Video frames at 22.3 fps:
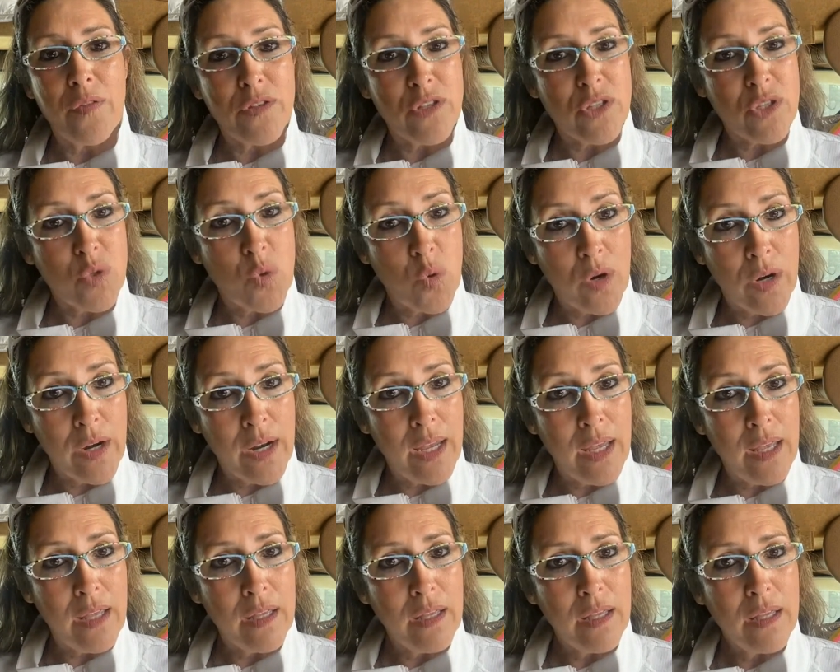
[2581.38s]

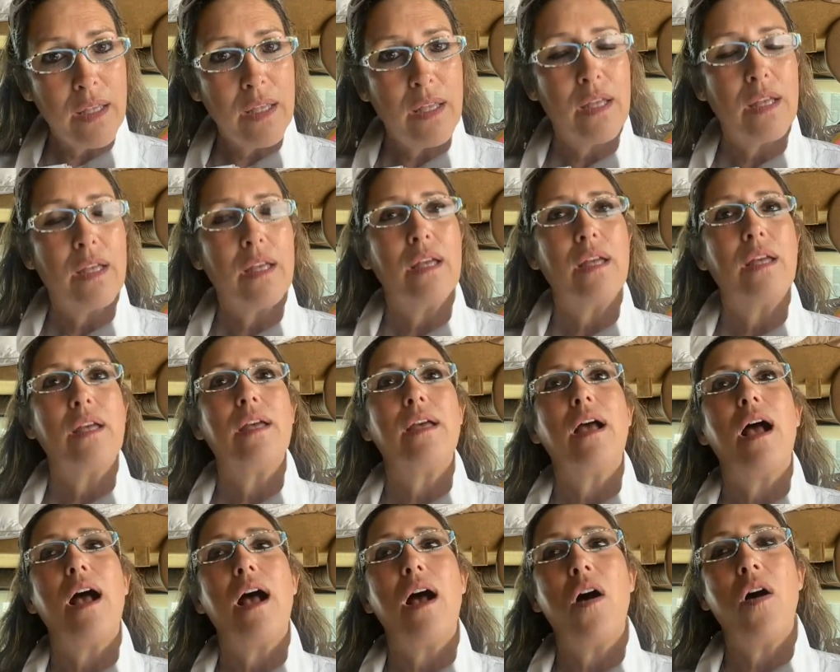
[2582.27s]
story
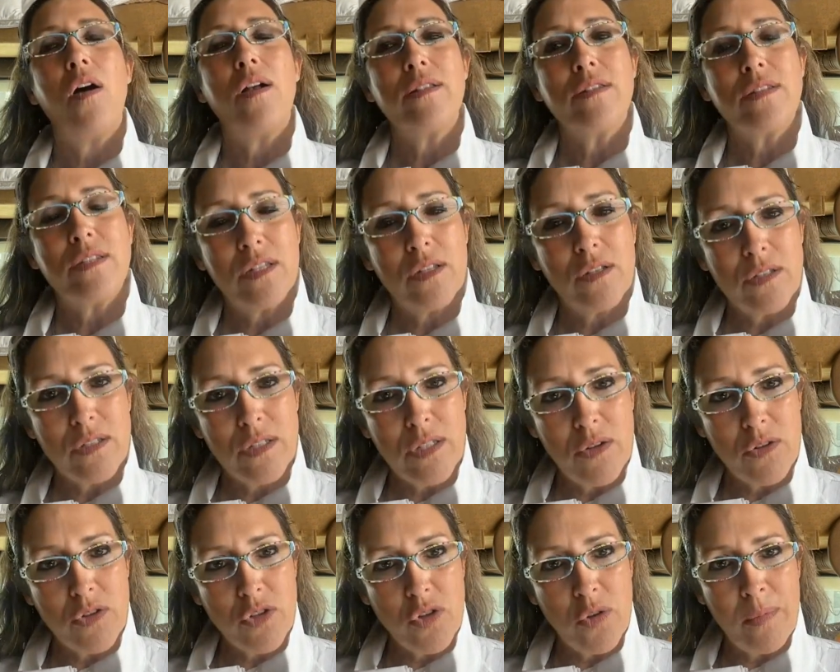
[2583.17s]
on
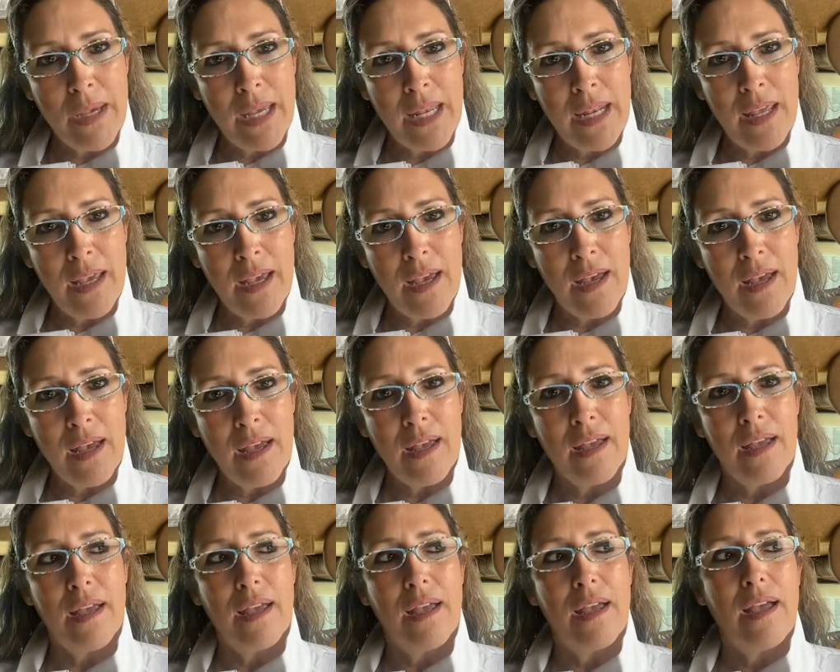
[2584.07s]
social media.
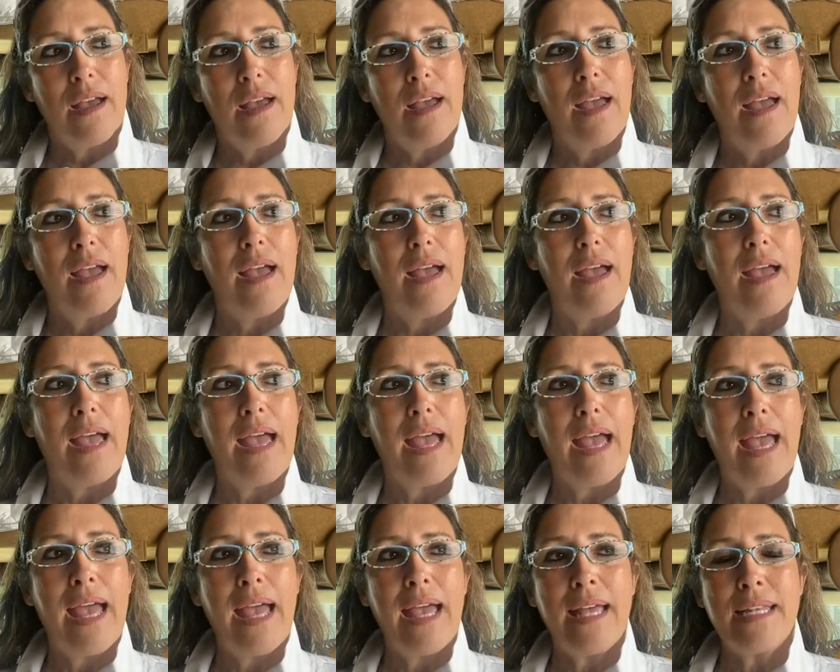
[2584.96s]

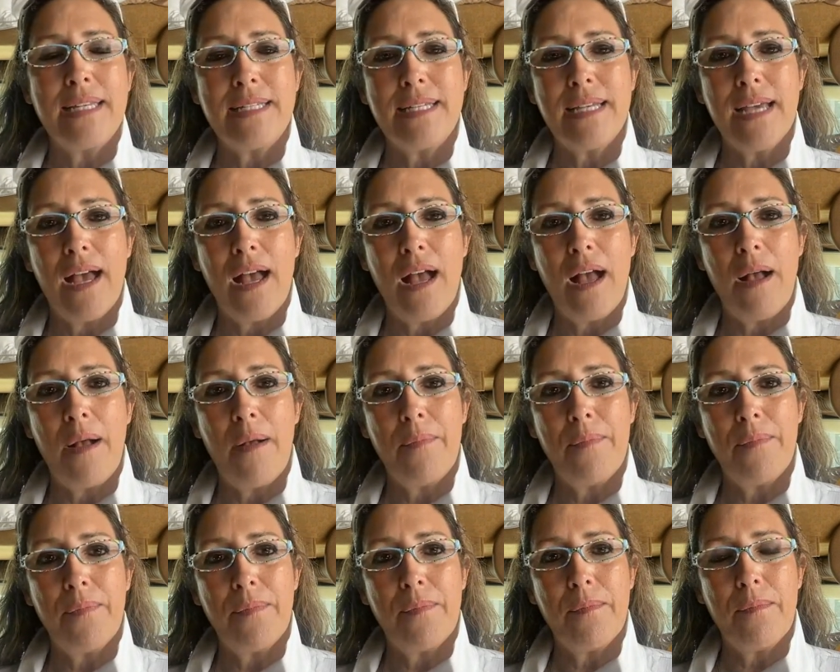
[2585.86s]
And
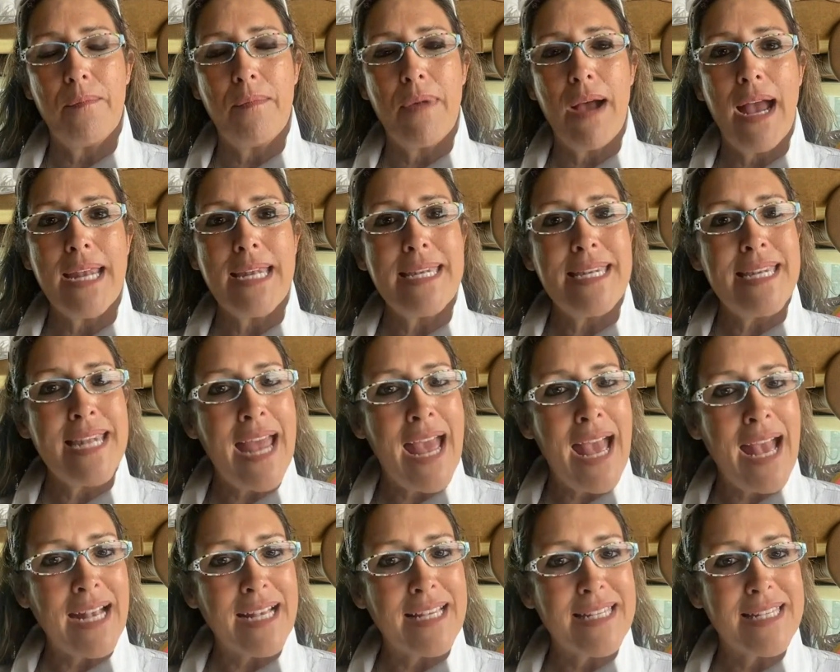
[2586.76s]
my
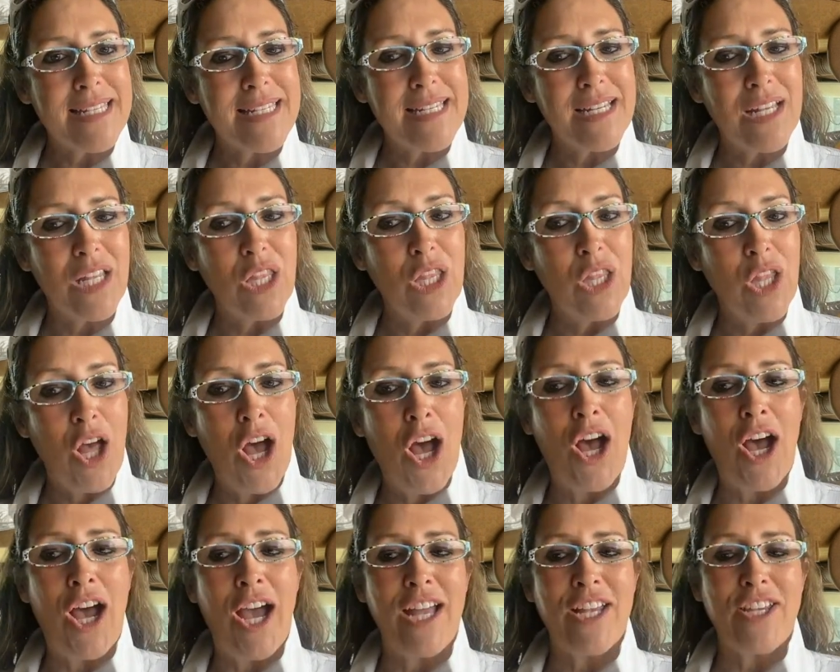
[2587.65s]
next
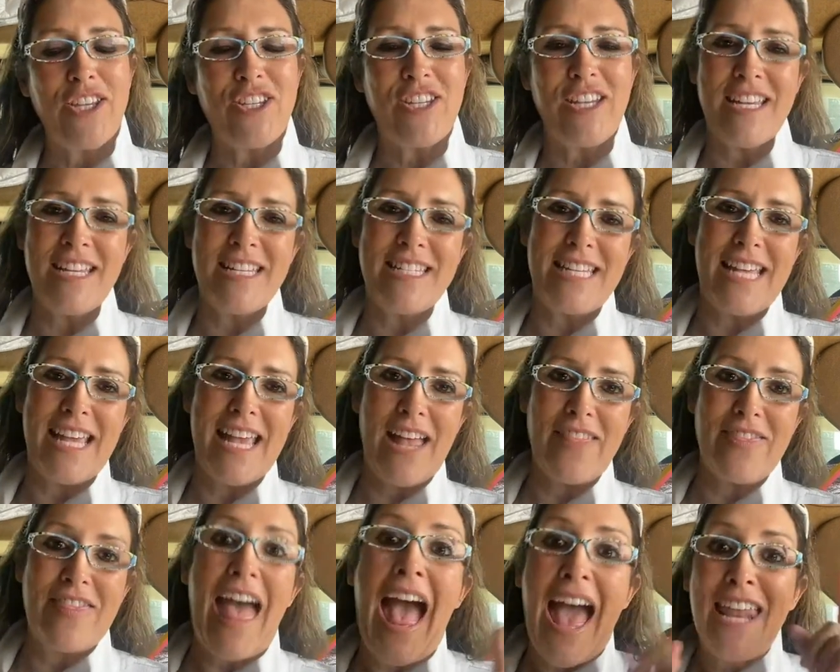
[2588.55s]
launch
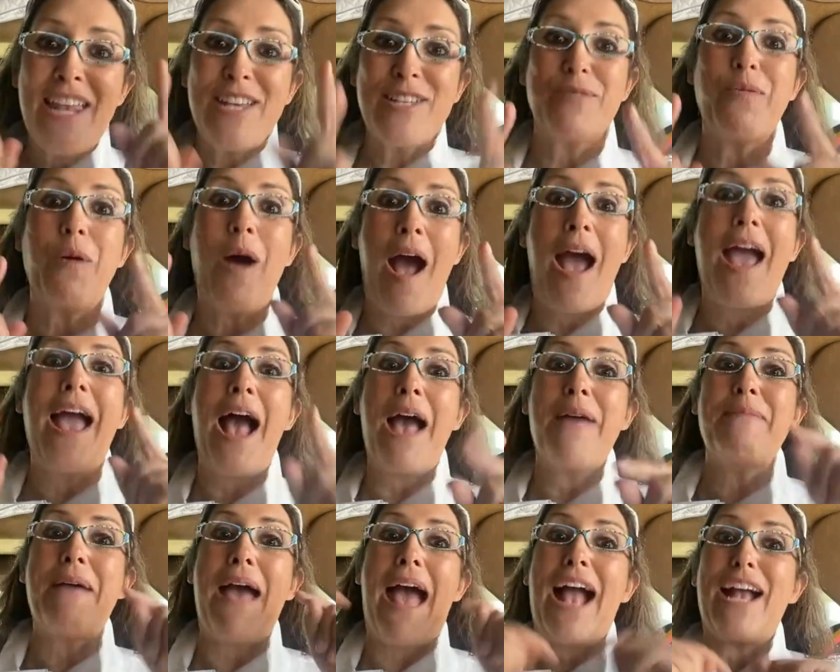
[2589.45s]
that is why
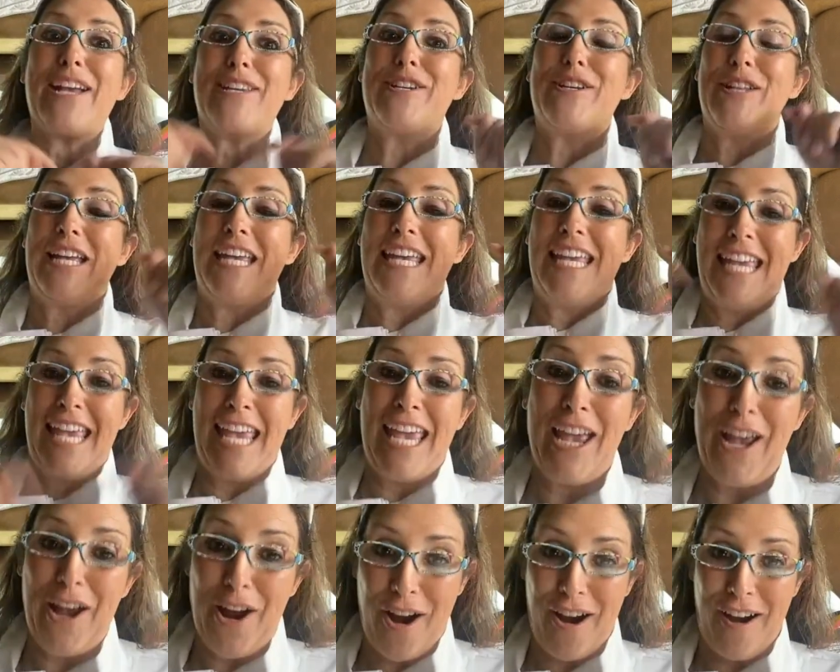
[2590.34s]
I'm actually
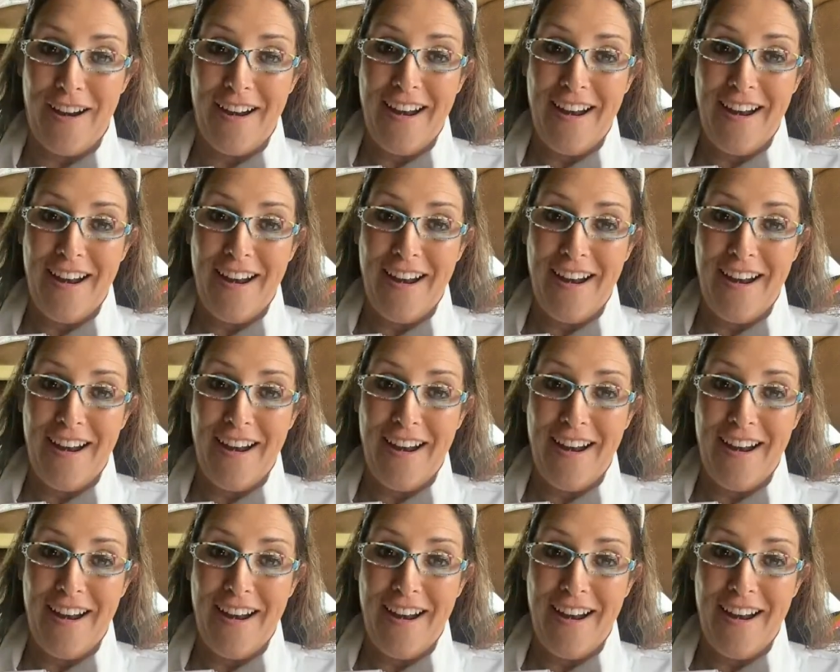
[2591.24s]
here.